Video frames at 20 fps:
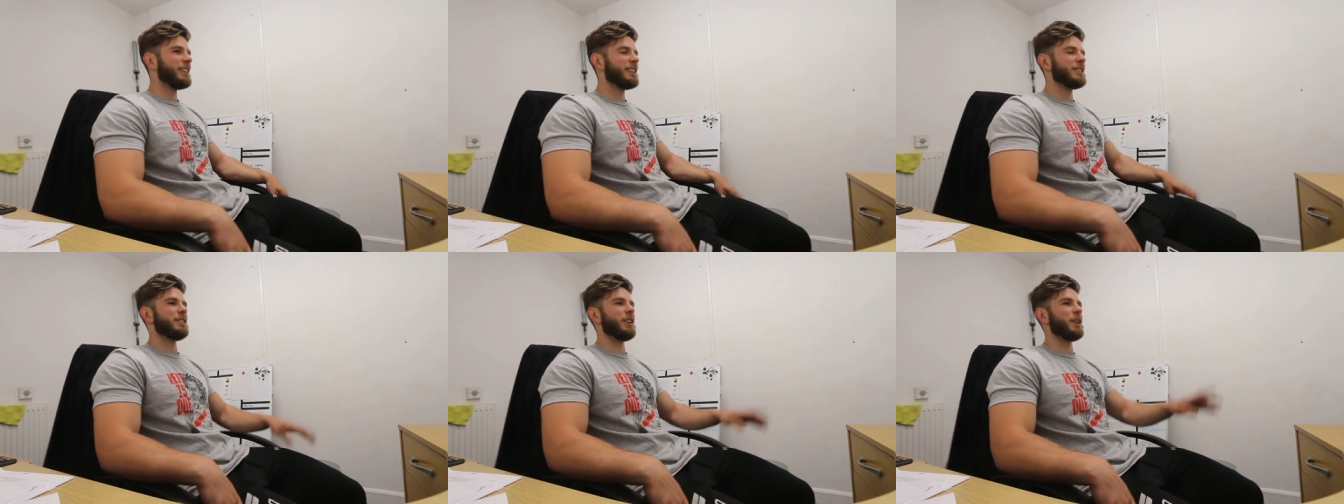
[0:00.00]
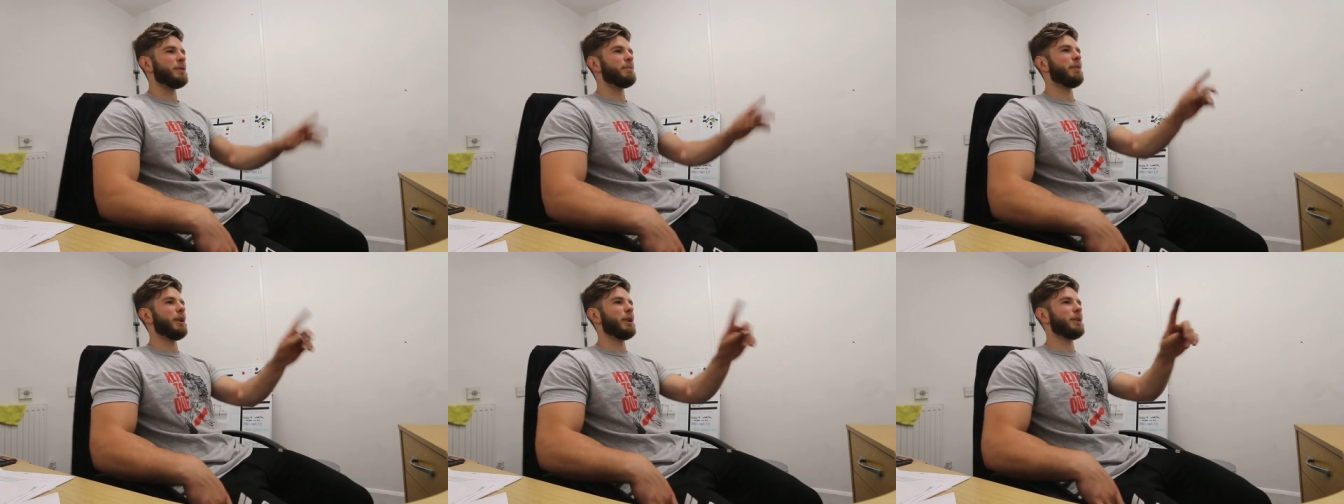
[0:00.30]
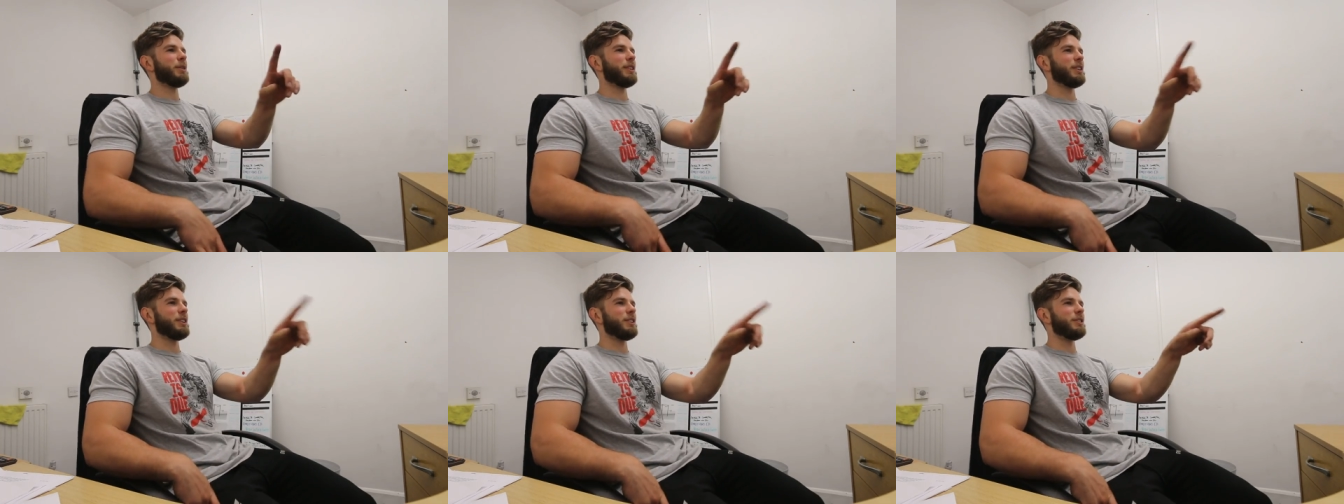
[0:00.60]
So
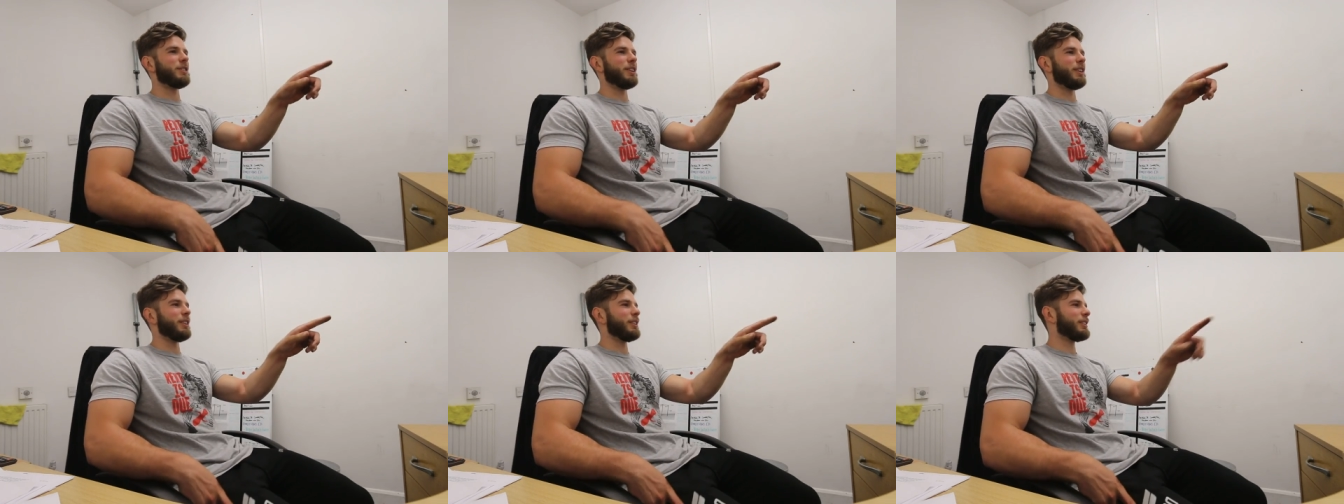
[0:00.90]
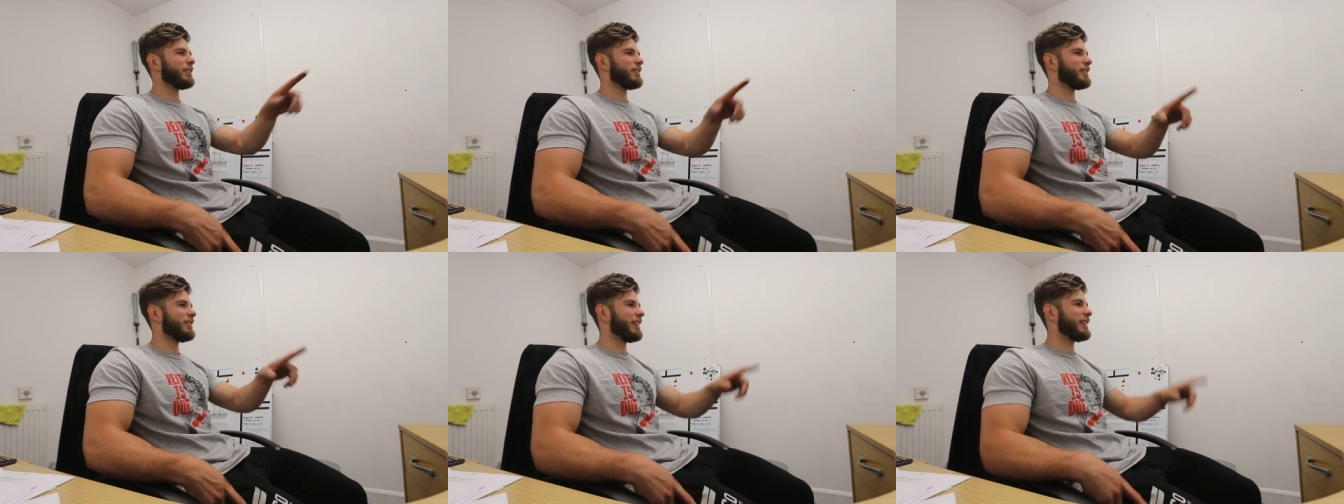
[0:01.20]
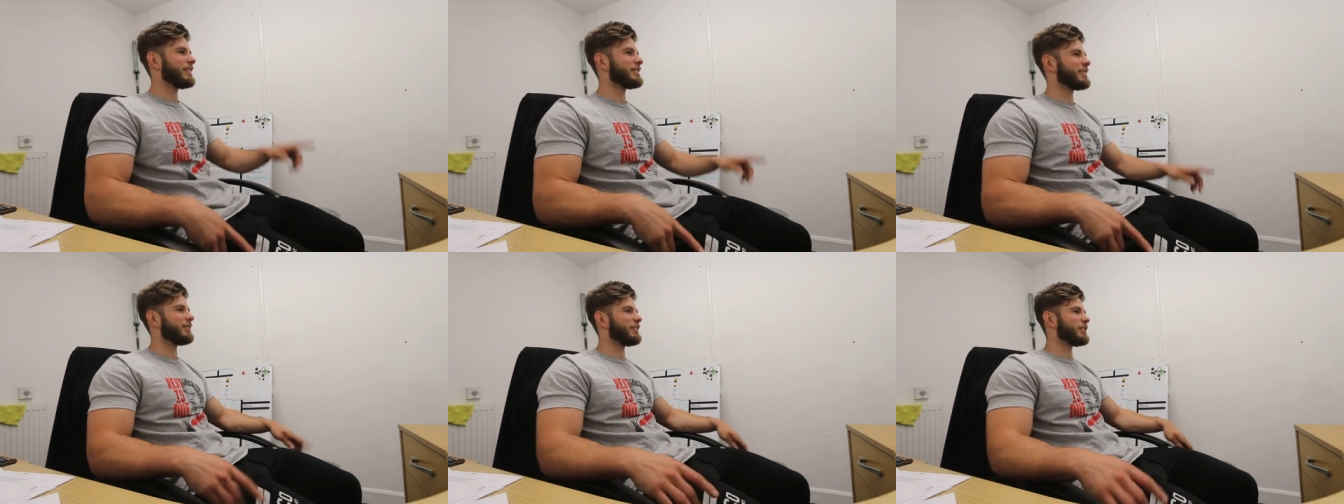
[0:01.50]
both of you two,
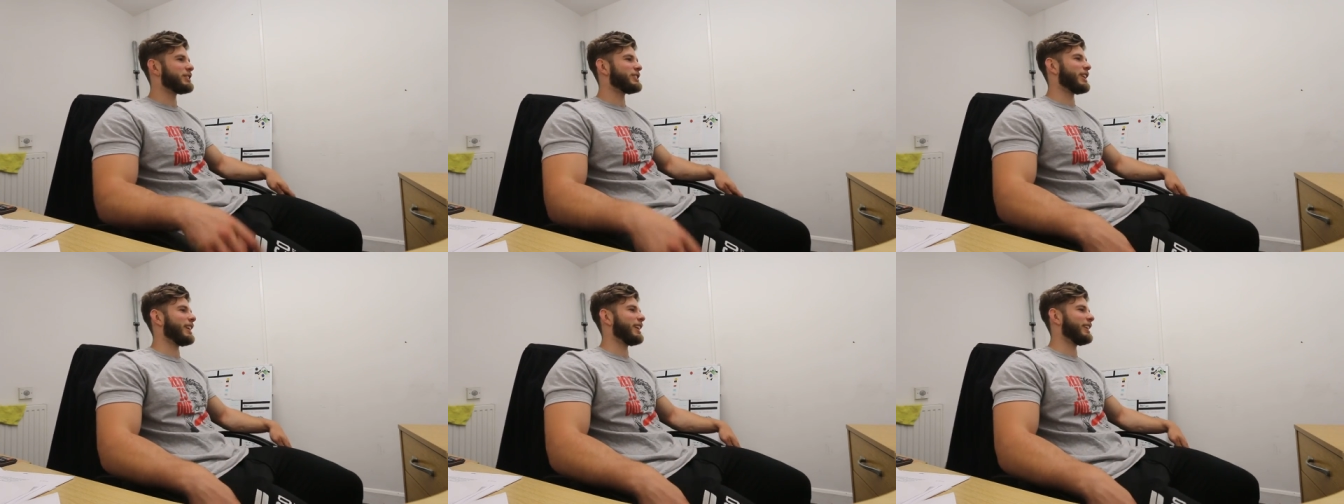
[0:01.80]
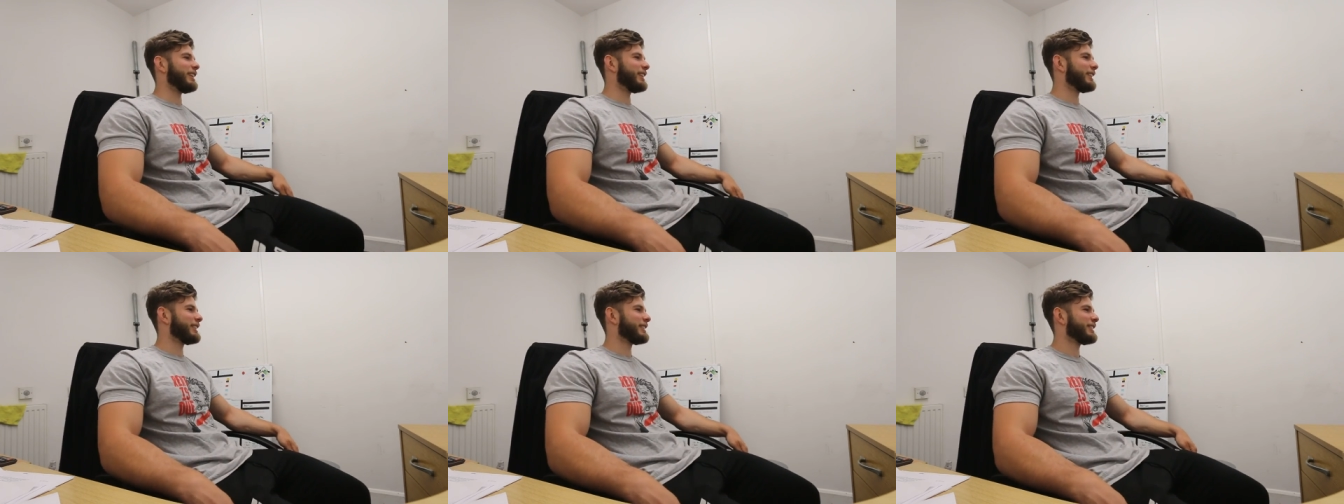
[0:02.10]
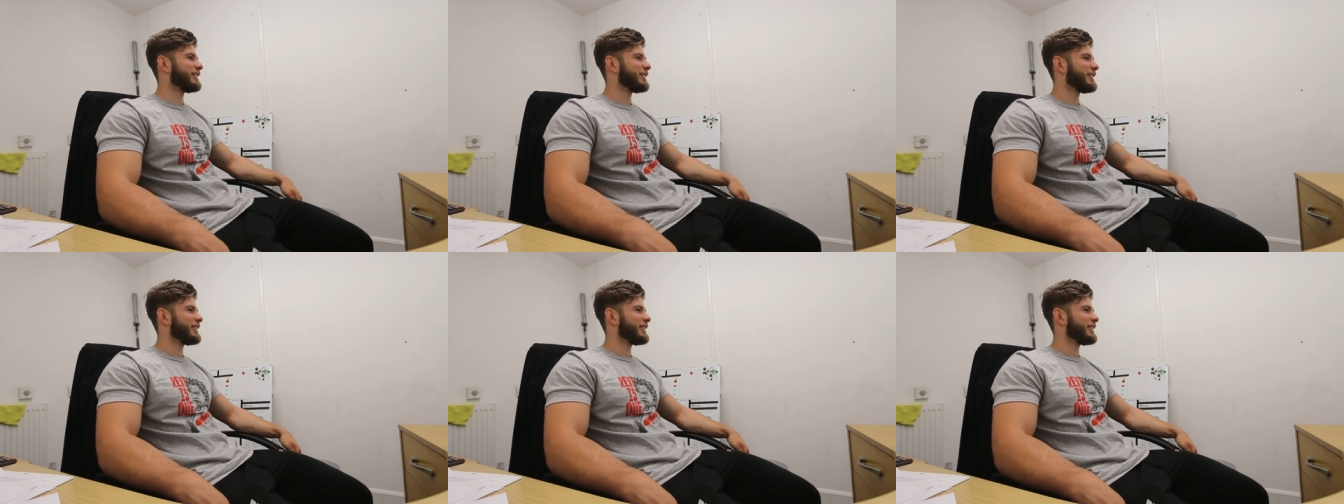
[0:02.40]
let's have a chat here.